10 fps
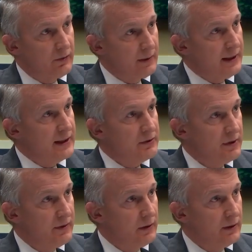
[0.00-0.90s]
from the
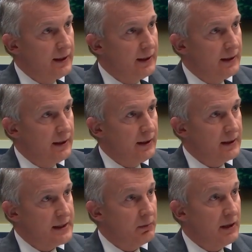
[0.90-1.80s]
industry view, that
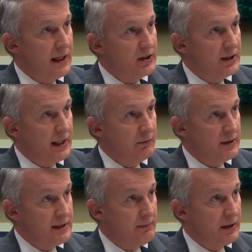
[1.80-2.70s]
the supply chain
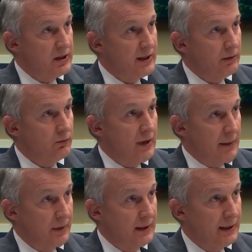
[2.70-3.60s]
was diminishing
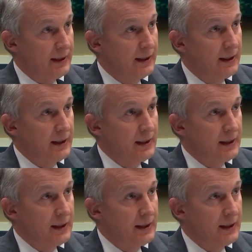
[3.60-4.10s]
rapidly,